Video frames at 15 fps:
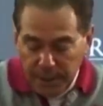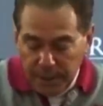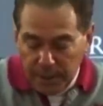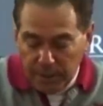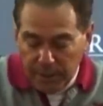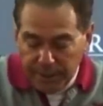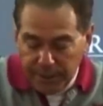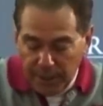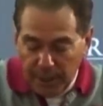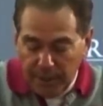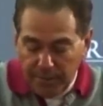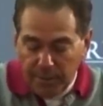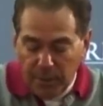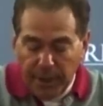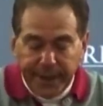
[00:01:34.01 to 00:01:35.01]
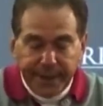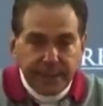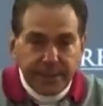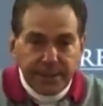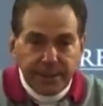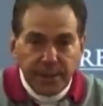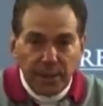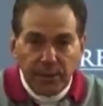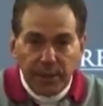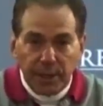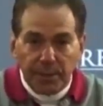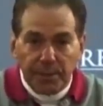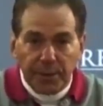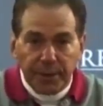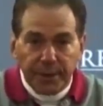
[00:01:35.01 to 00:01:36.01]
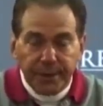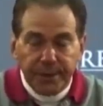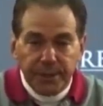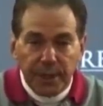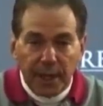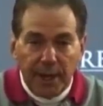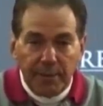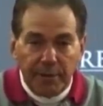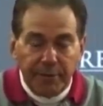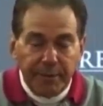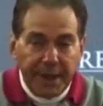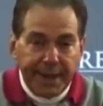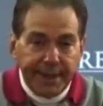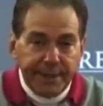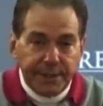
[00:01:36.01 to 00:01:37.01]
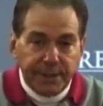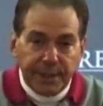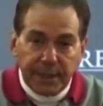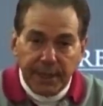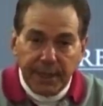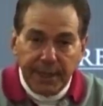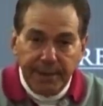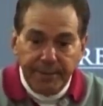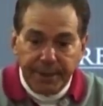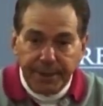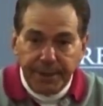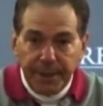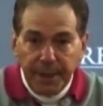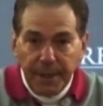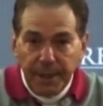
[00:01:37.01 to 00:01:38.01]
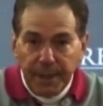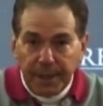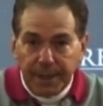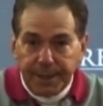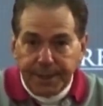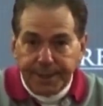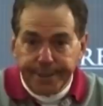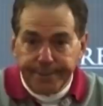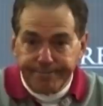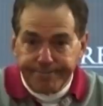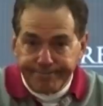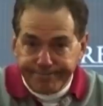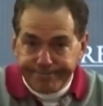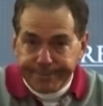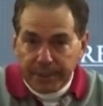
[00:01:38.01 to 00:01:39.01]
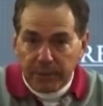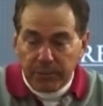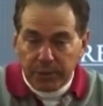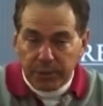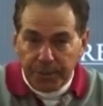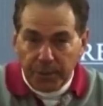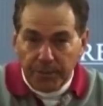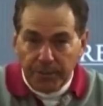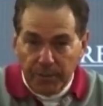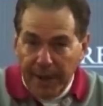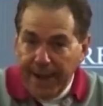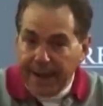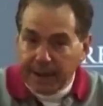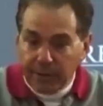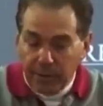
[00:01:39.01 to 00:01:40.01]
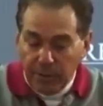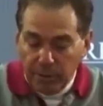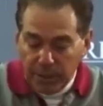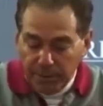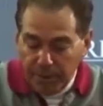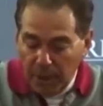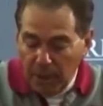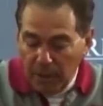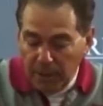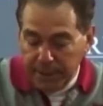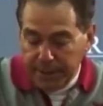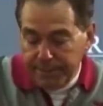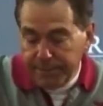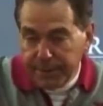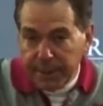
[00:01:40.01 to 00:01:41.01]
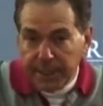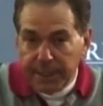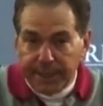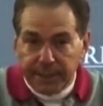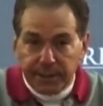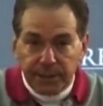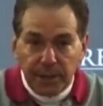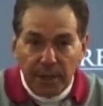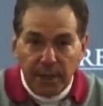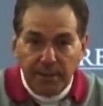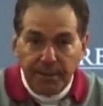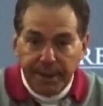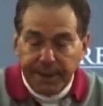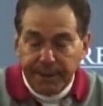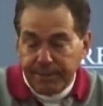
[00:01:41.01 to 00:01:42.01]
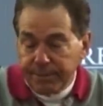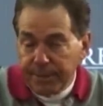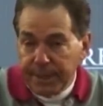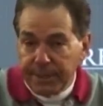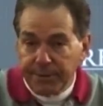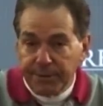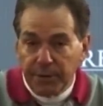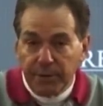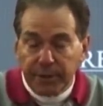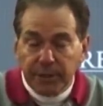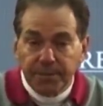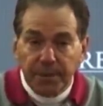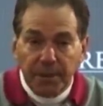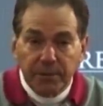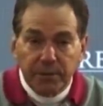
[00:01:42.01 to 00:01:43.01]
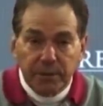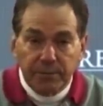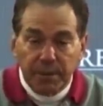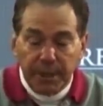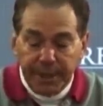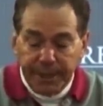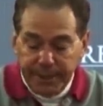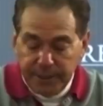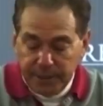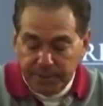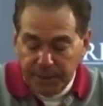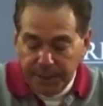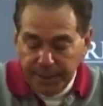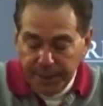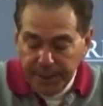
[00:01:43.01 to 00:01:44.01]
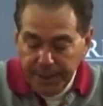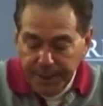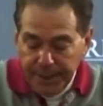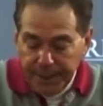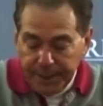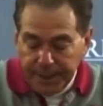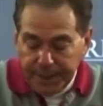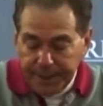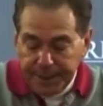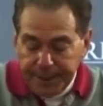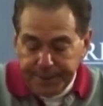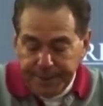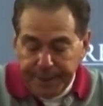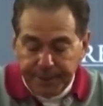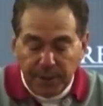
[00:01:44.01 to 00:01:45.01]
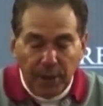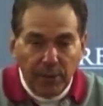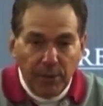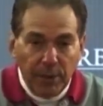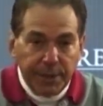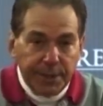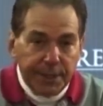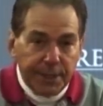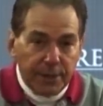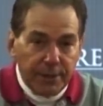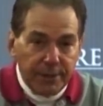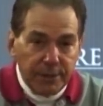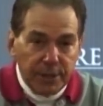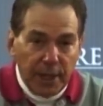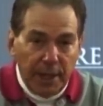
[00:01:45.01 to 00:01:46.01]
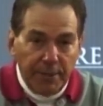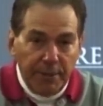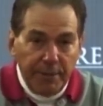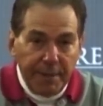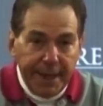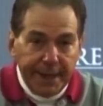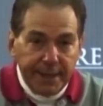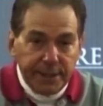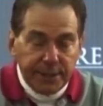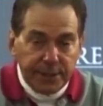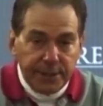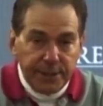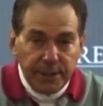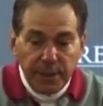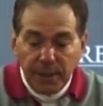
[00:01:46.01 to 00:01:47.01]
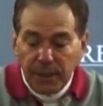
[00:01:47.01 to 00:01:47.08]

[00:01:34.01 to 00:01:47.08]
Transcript: You know, I thought Bryce, you know, did a pretty good job of managing the game and um, was pr- accurate with the ball and did a nice job, made made a few explosive plays, but uh, I thought really did a good job of managing,